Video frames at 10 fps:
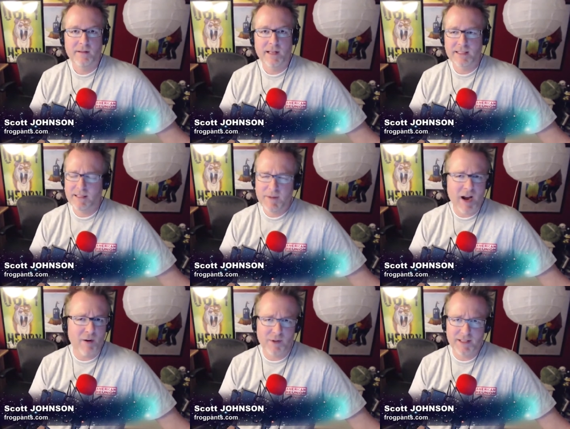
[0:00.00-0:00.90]
That's a
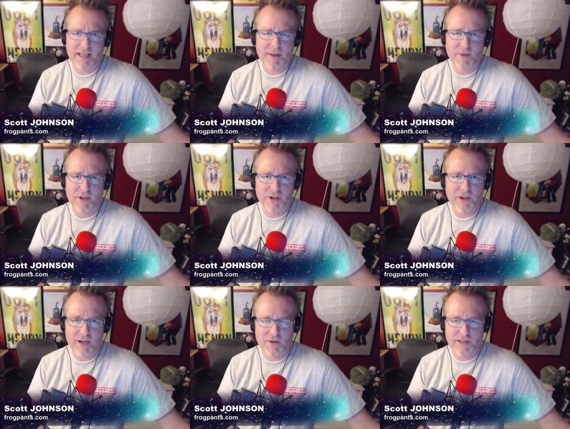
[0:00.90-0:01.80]
terrible See, example. I
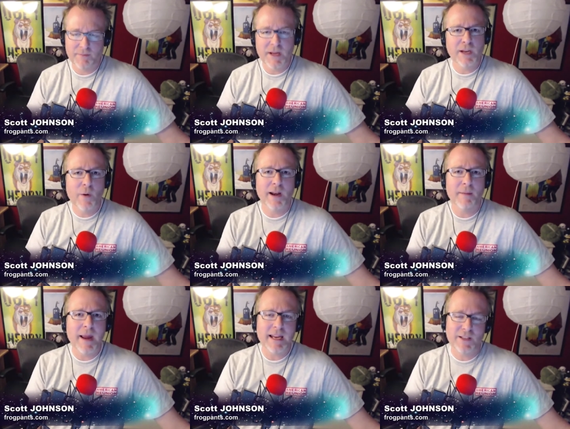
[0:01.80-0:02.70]
shouldn't have used it. But you know what?
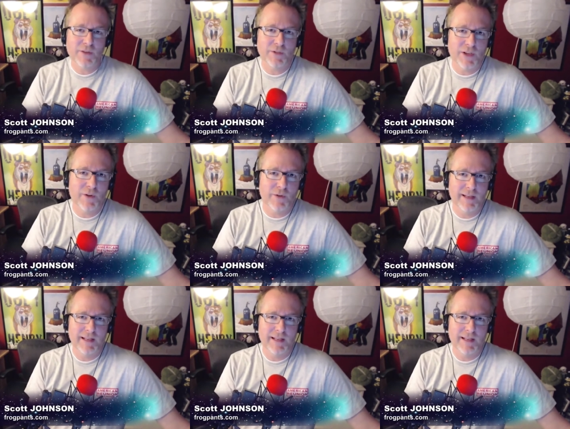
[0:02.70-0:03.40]
It, I mean, it, it's soon. not like